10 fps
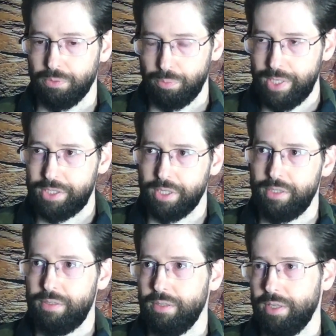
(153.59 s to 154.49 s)
reads it,
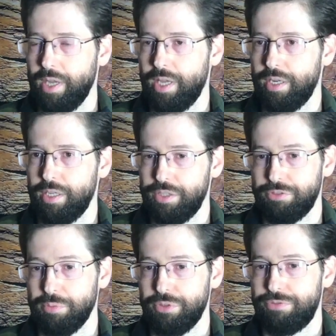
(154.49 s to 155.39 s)
and it's
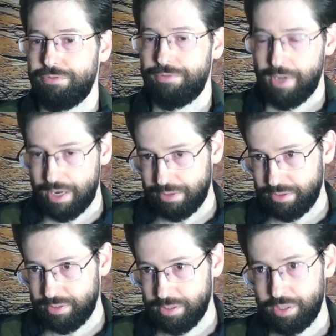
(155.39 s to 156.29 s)
from his
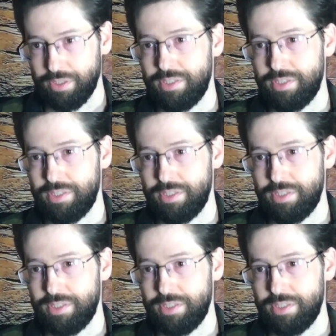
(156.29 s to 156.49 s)
father